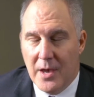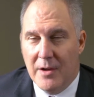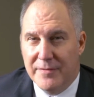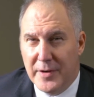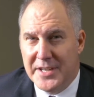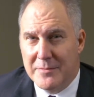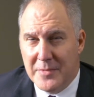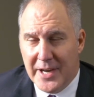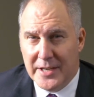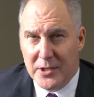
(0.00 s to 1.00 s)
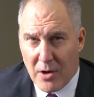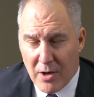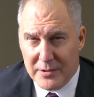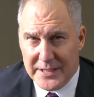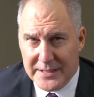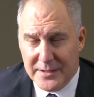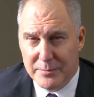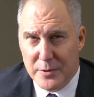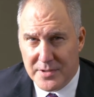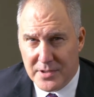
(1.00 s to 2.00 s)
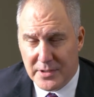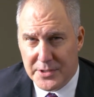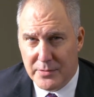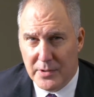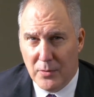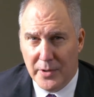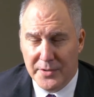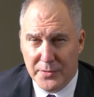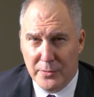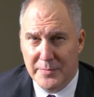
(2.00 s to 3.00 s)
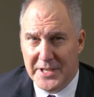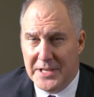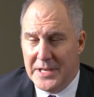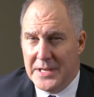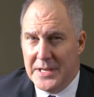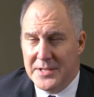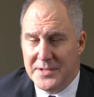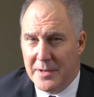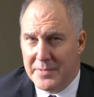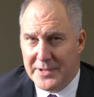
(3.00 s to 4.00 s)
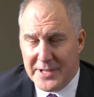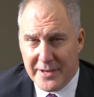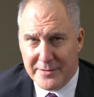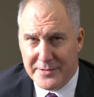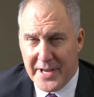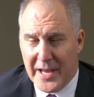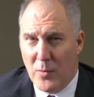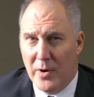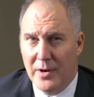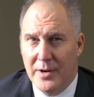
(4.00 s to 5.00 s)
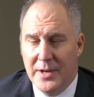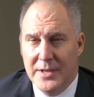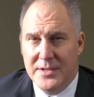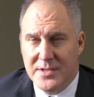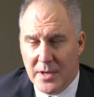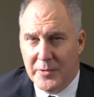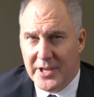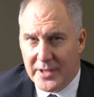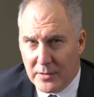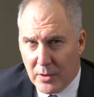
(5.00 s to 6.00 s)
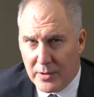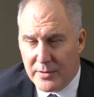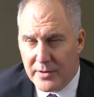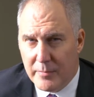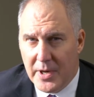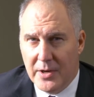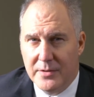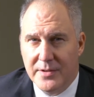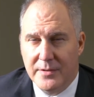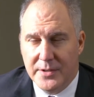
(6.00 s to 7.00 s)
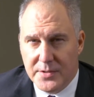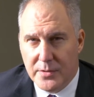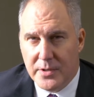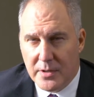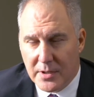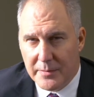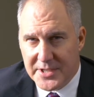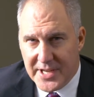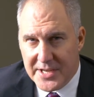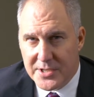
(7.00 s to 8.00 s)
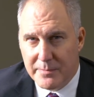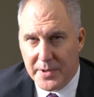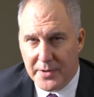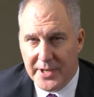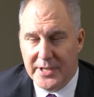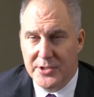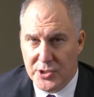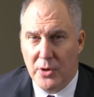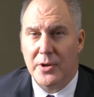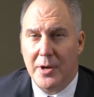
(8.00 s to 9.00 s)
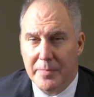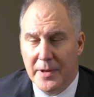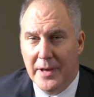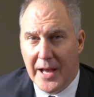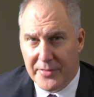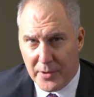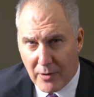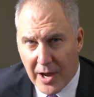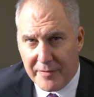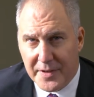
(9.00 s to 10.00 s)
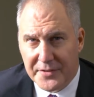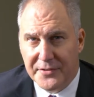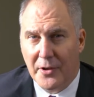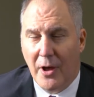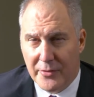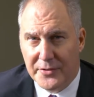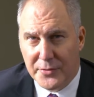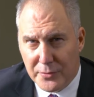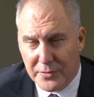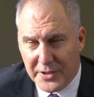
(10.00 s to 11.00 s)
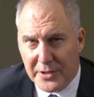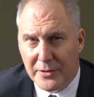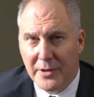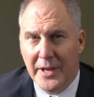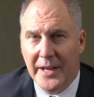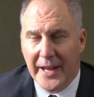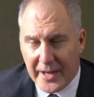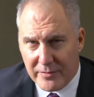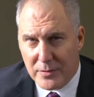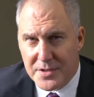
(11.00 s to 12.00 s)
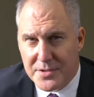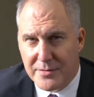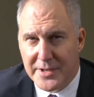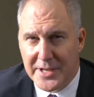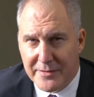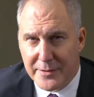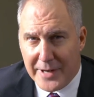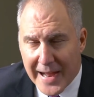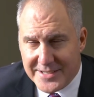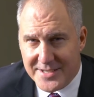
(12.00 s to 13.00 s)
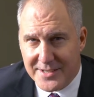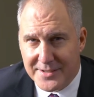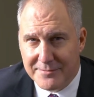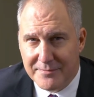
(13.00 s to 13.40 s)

A friend of mine, a colleague, a personal injury lawyer, told me something the other day where someone had learned about the 2 year limitation period and showed up at their office on the 2 year anniversary of their accident.